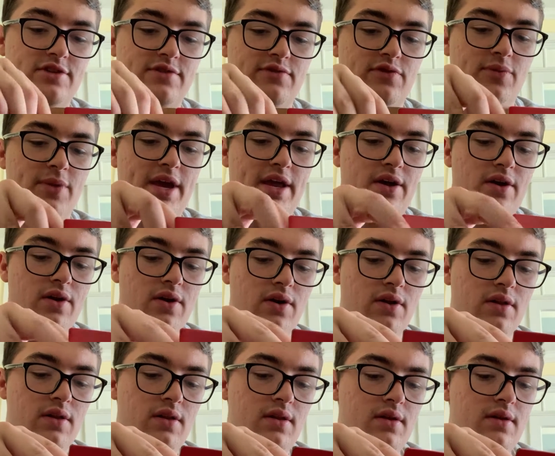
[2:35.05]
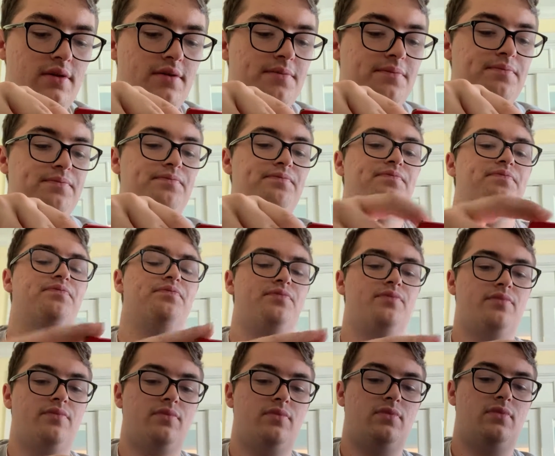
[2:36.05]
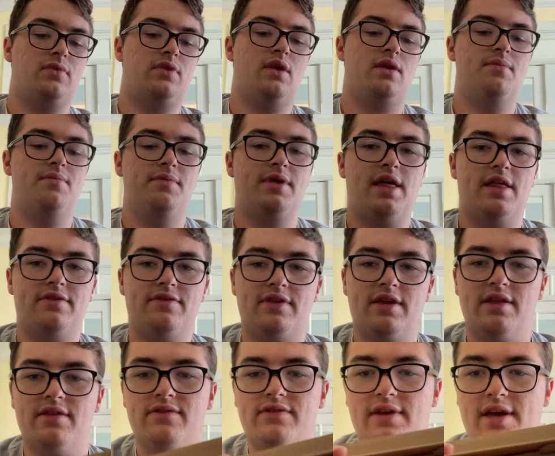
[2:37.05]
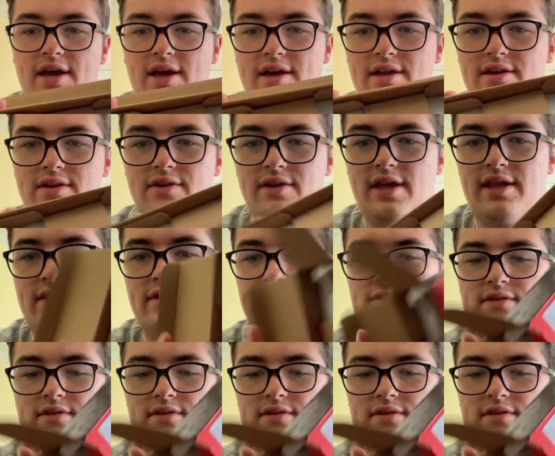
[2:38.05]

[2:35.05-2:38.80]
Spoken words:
for me at all. Yeah, it's the inside. You